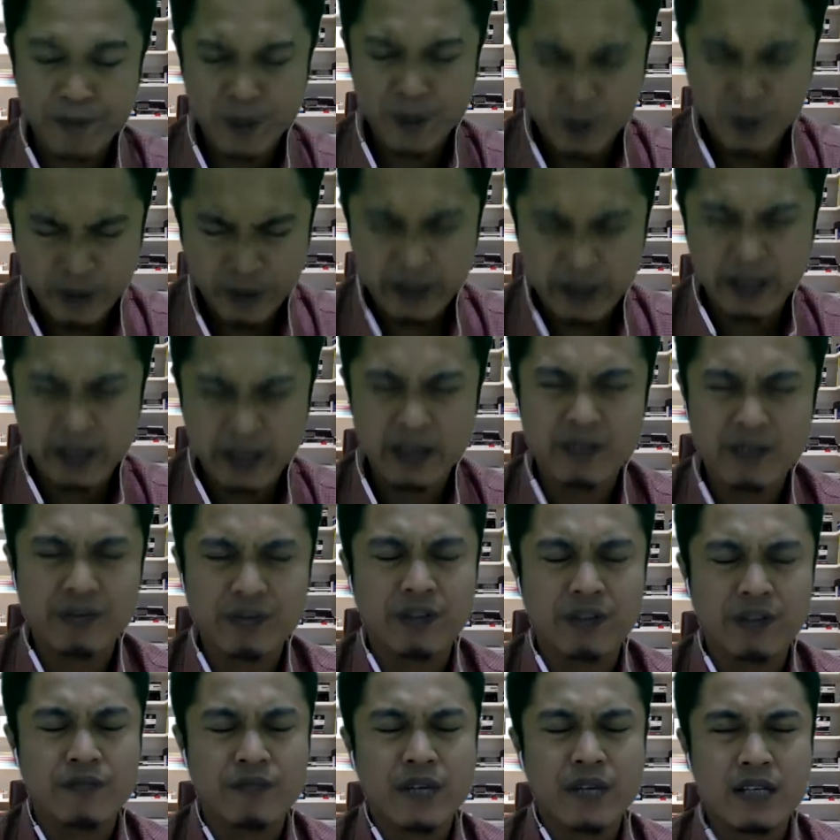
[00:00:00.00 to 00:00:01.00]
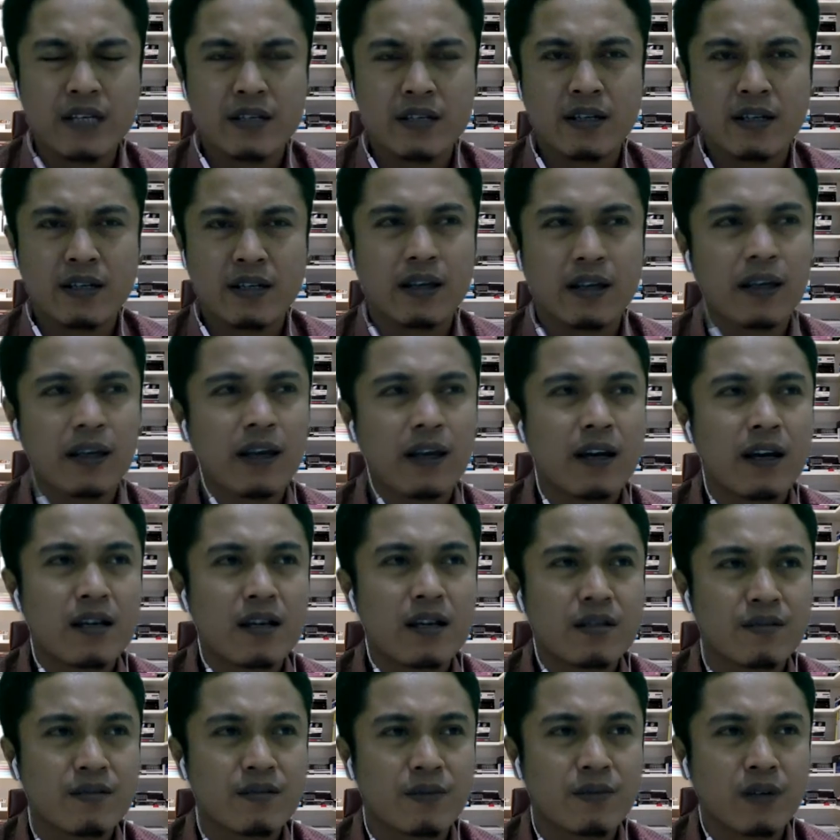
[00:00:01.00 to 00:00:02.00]
quick information, I
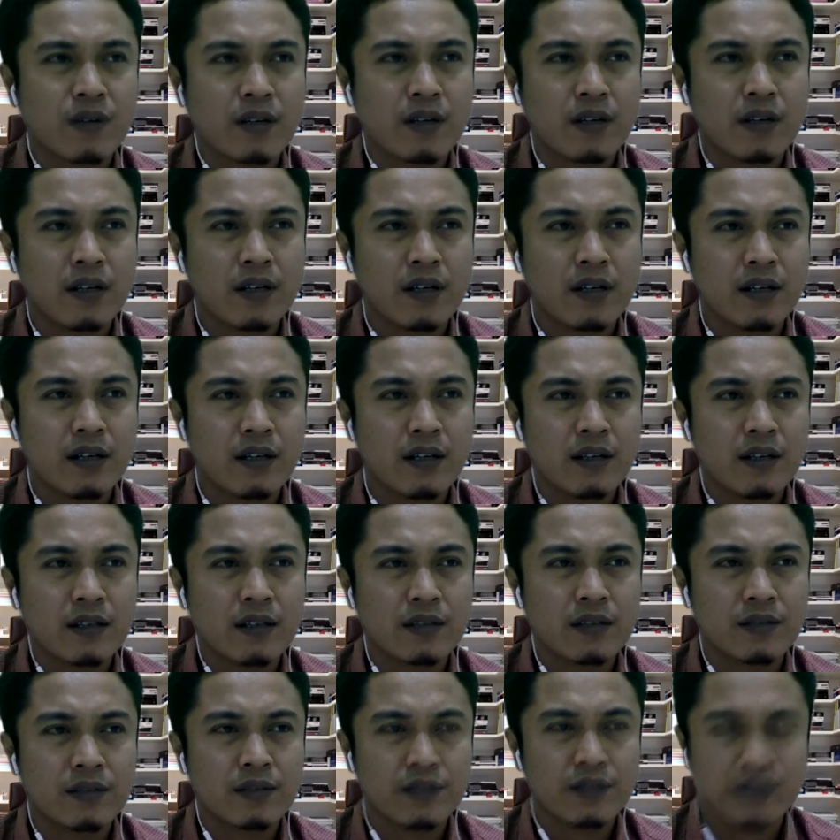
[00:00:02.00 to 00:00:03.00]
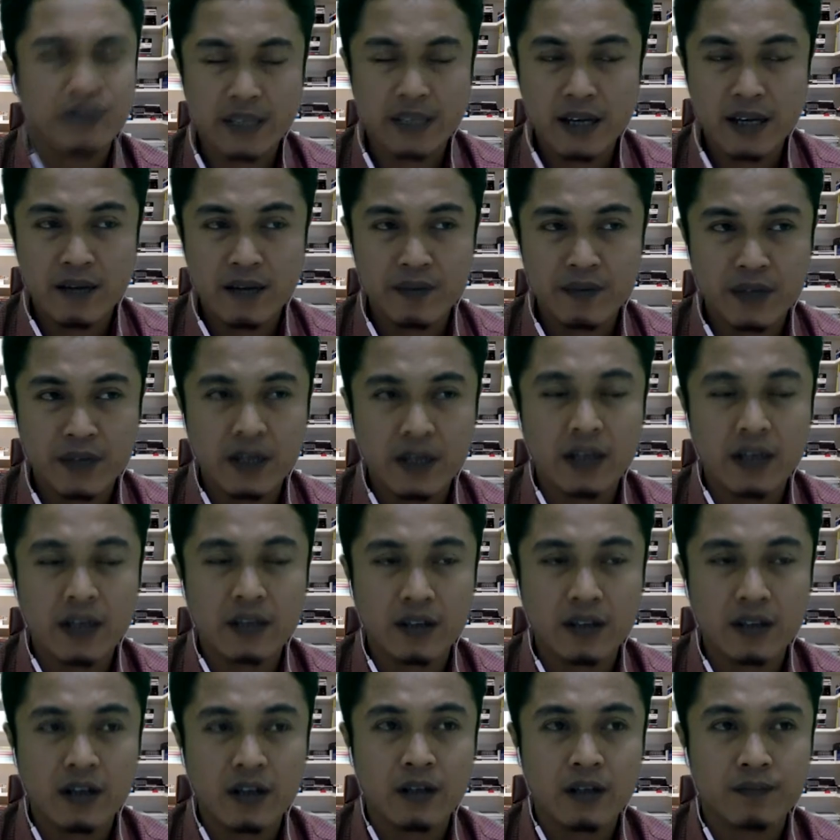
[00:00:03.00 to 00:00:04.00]
guess, for the update
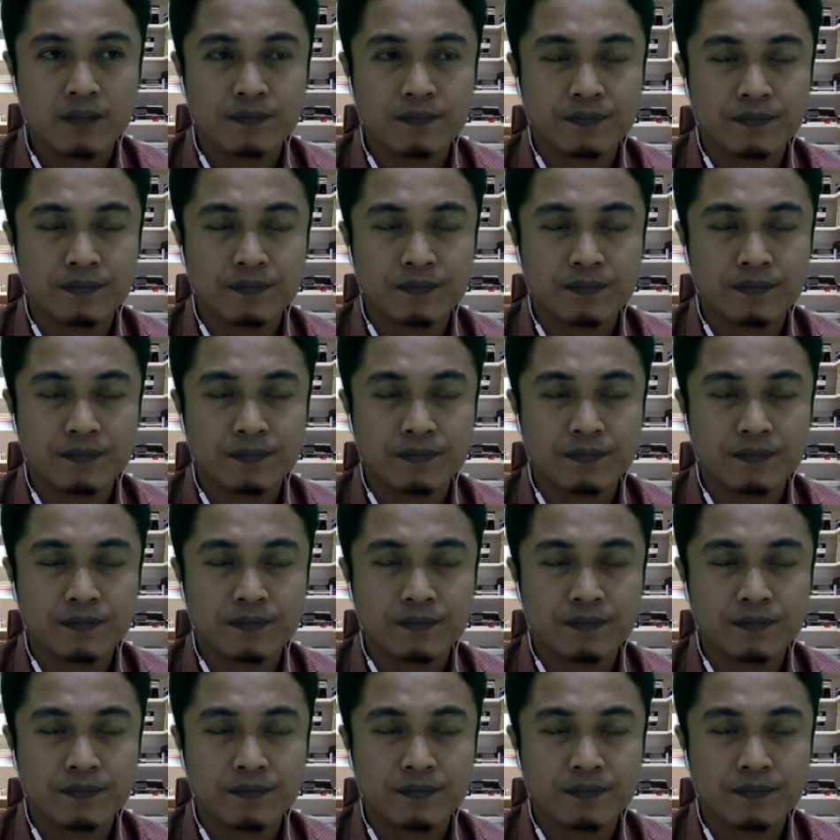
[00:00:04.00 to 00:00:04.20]
of